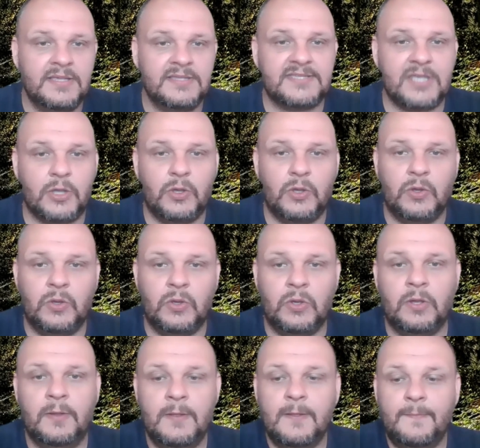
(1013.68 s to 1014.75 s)

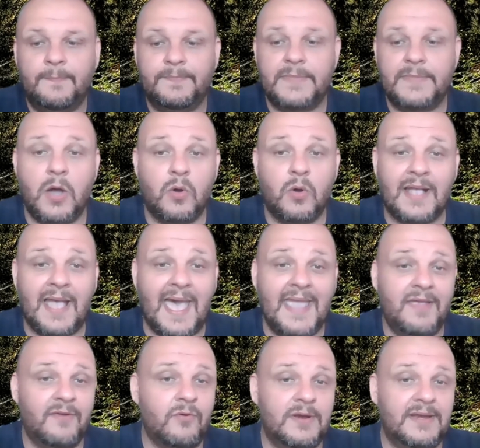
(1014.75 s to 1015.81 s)
so now
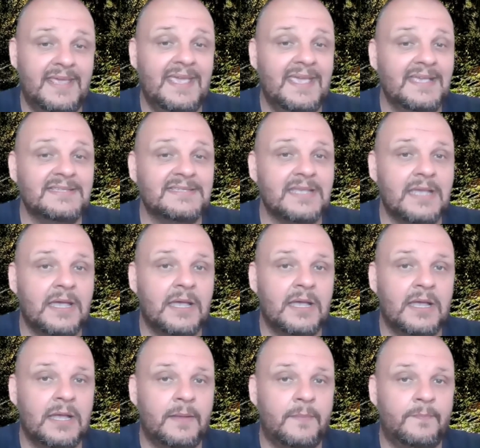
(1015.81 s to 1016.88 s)
Chiron is
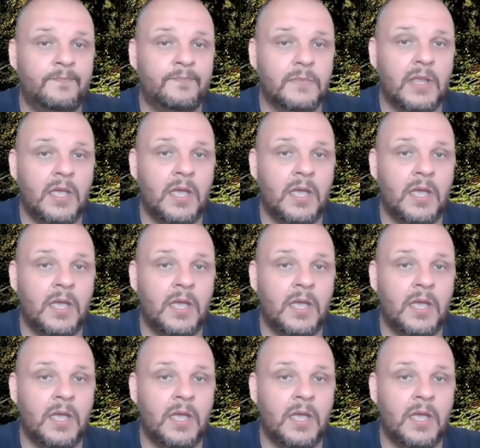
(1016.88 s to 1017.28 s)
um,